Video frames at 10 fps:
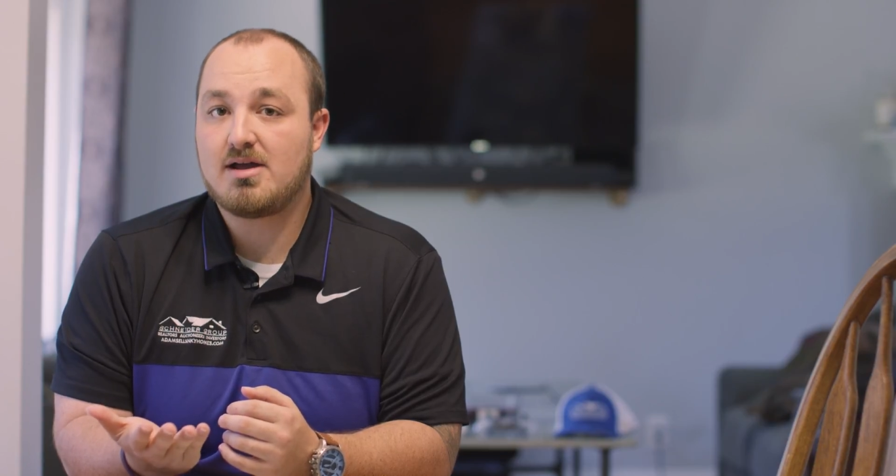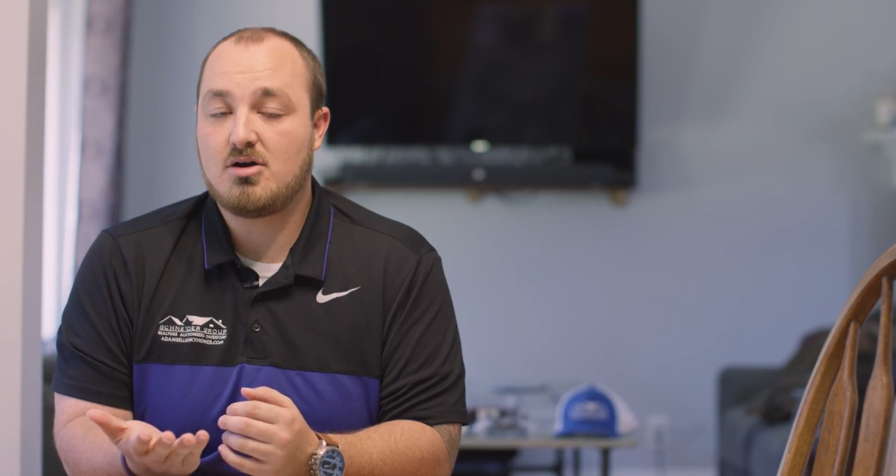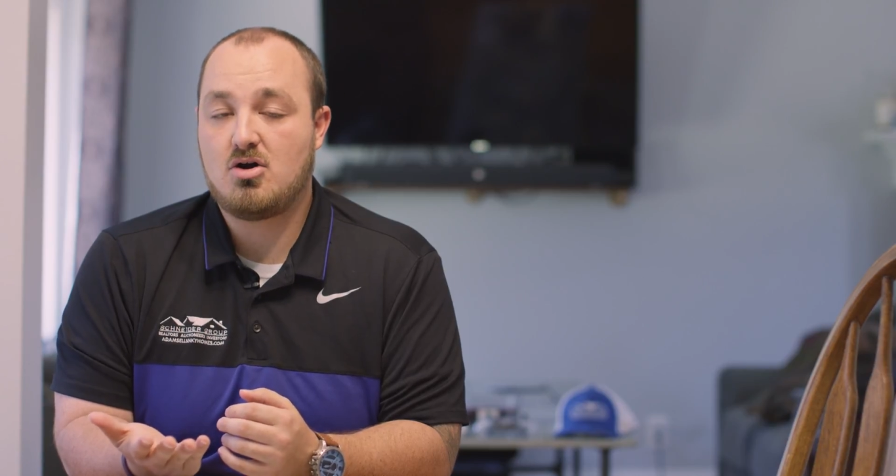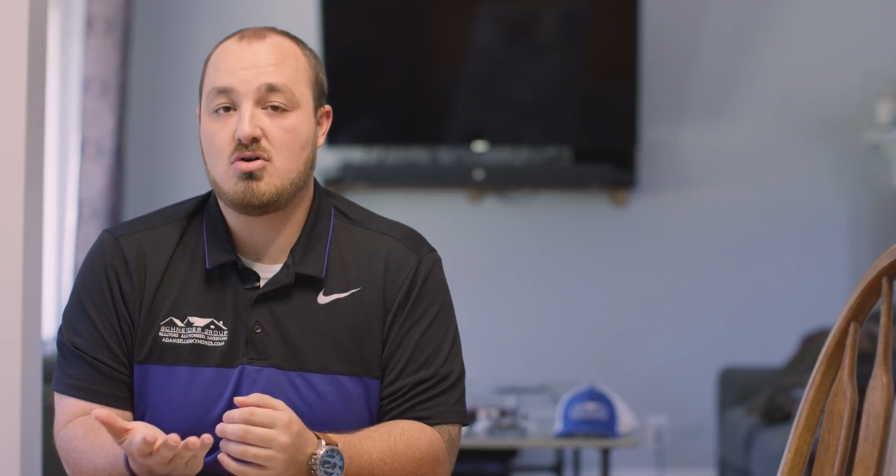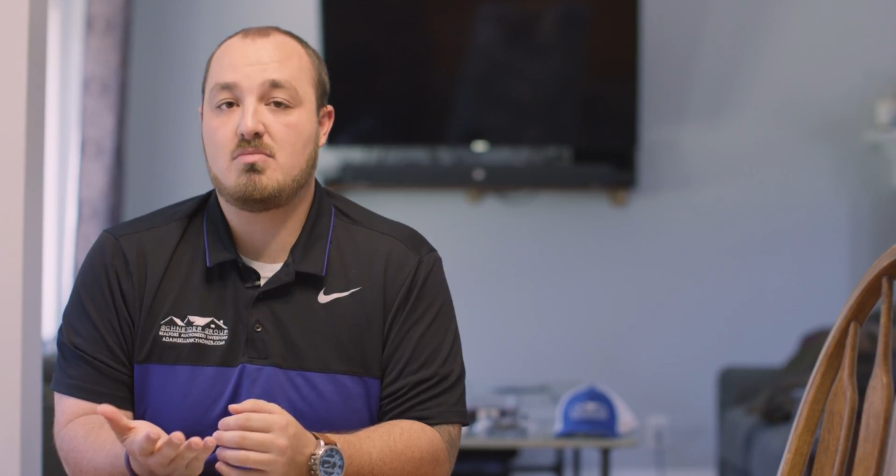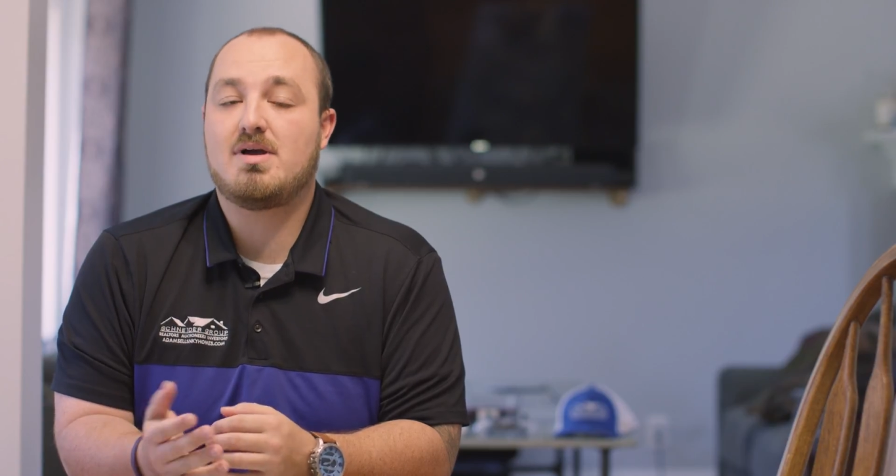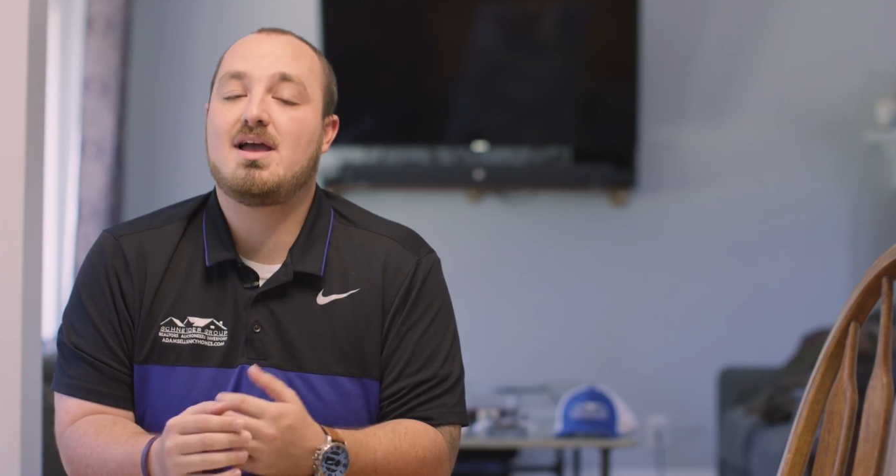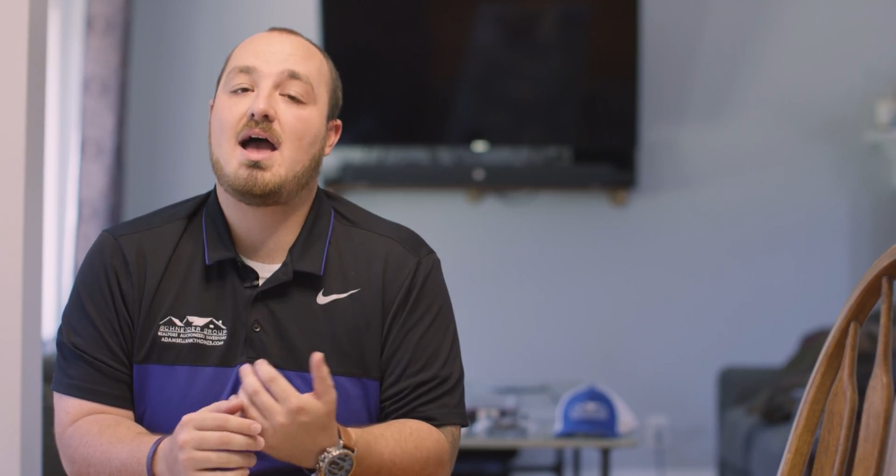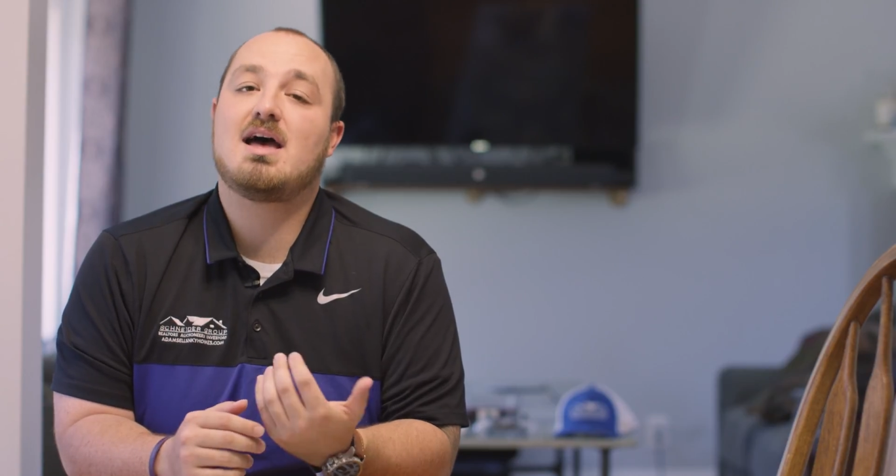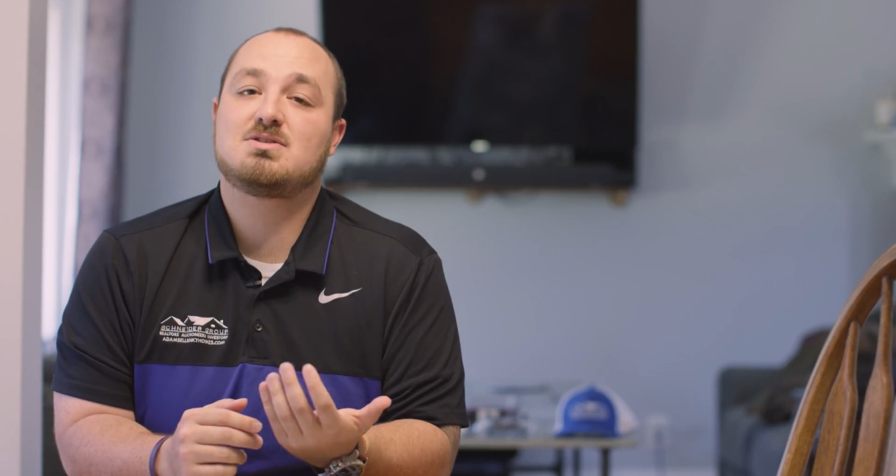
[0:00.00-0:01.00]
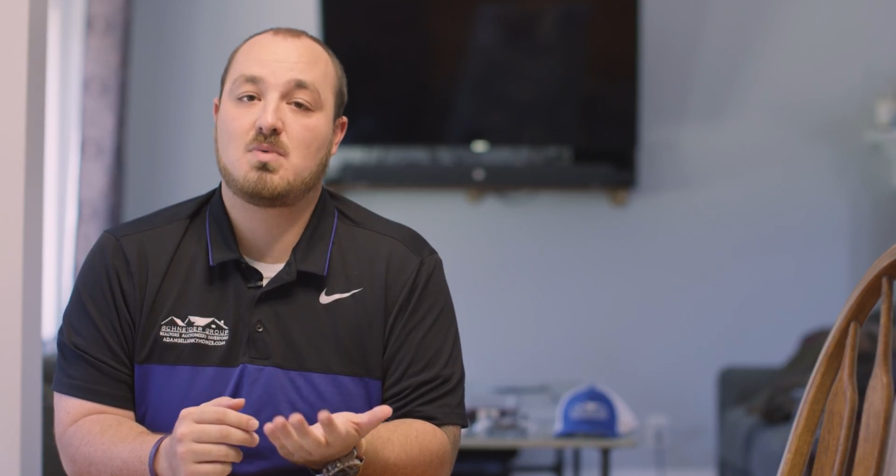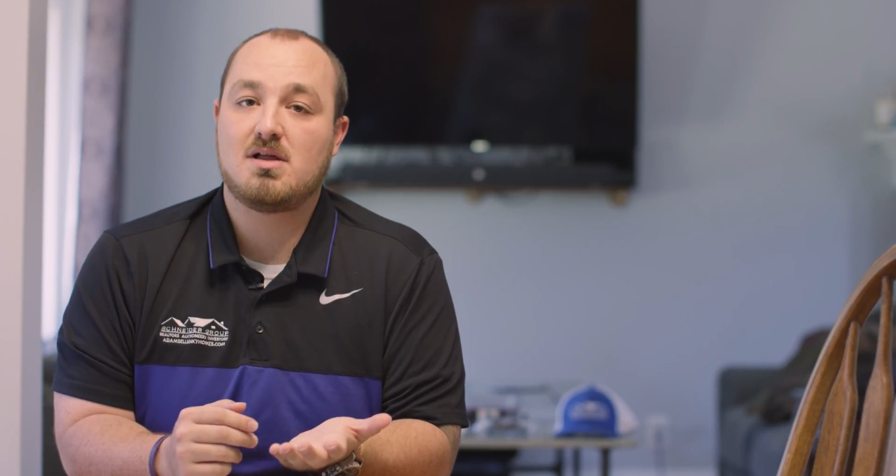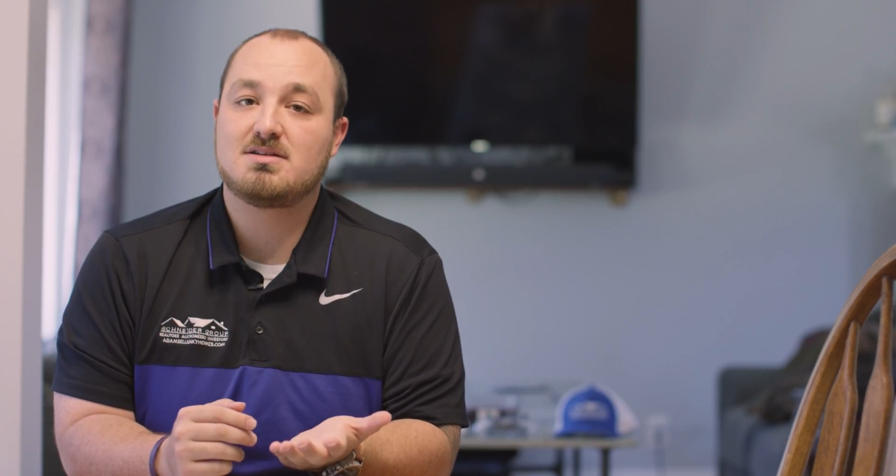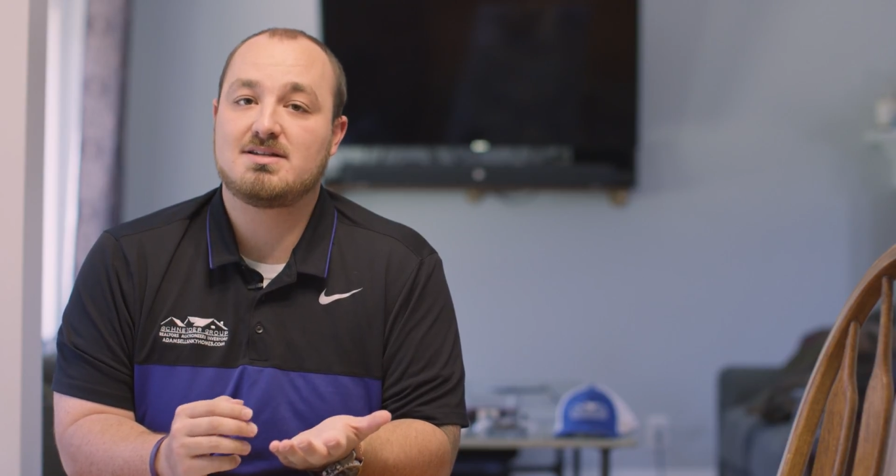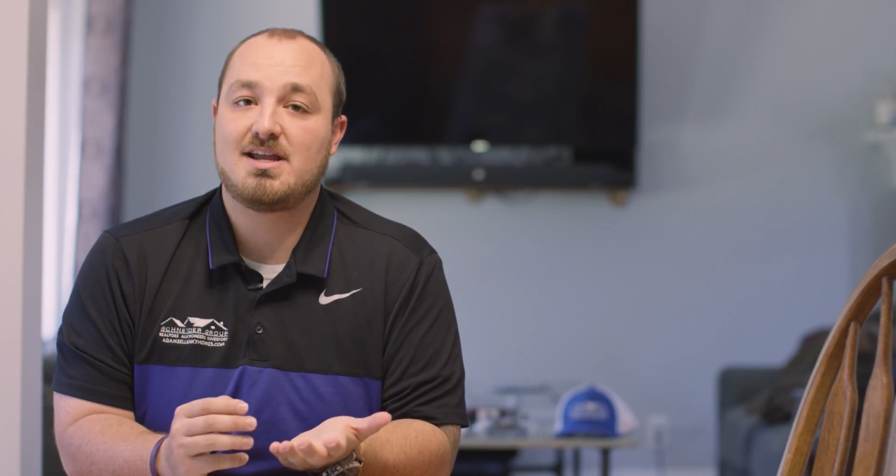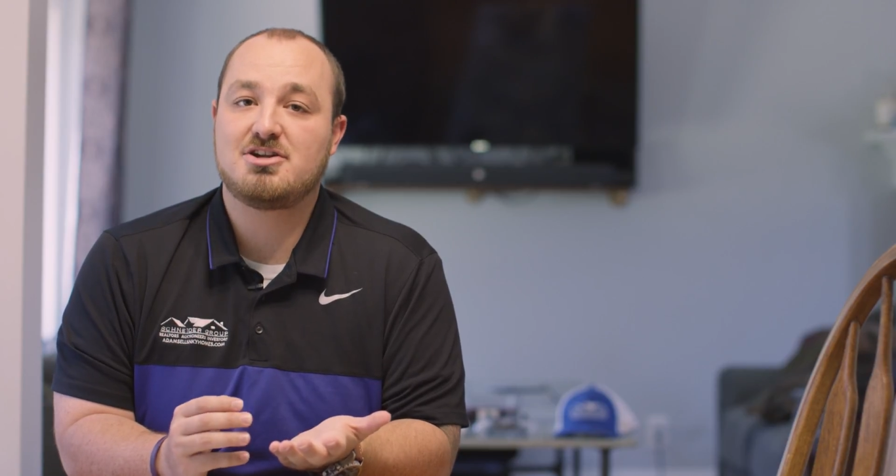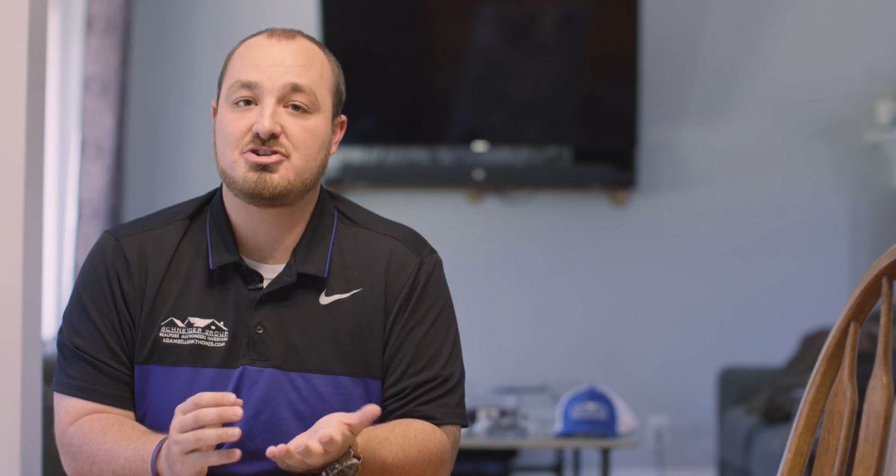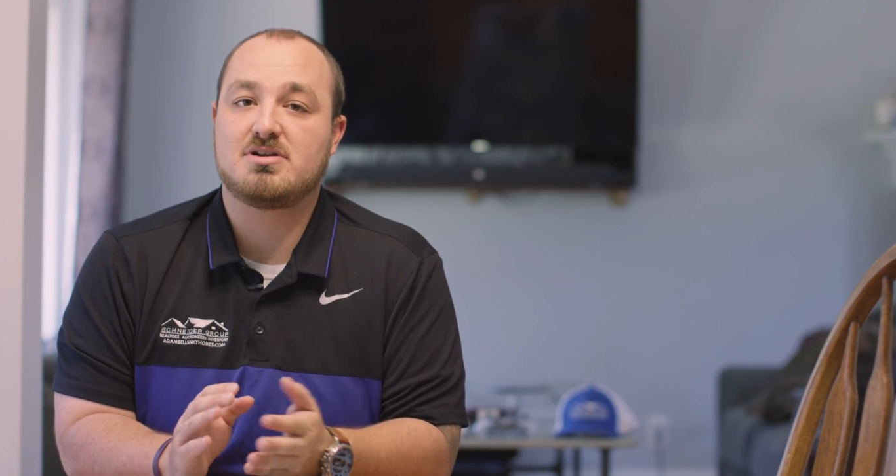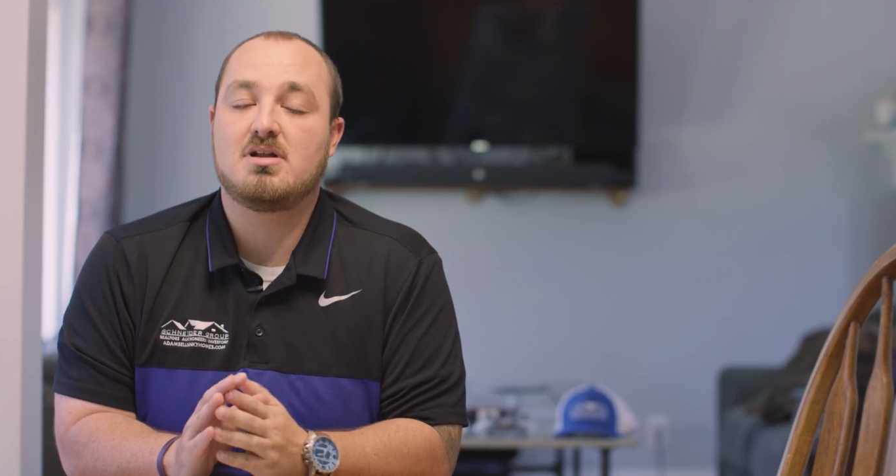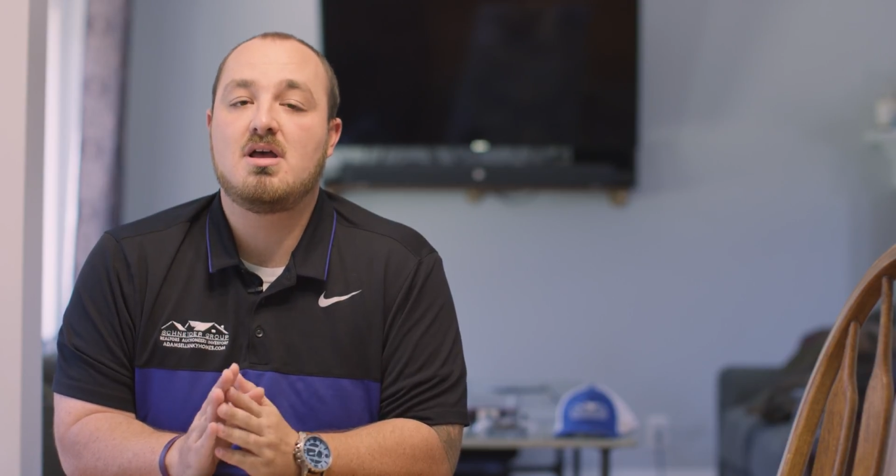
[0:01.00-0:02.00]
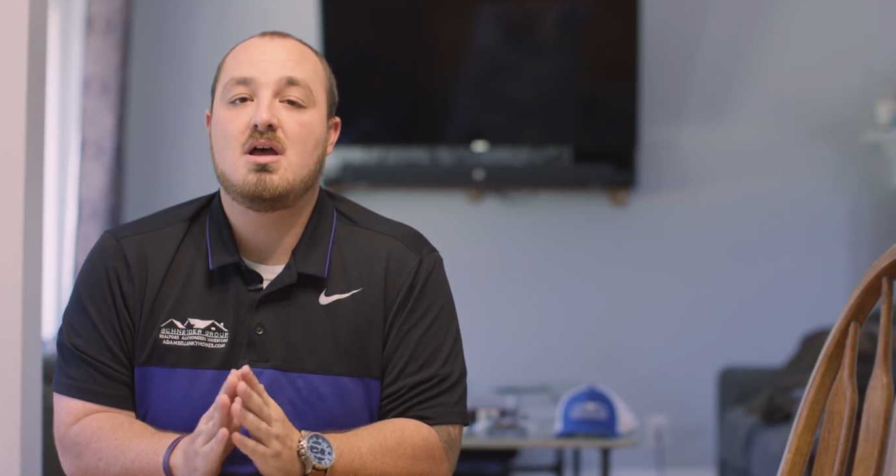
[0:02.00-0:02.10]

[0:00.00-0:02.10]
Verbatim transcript: a home as well as an agent,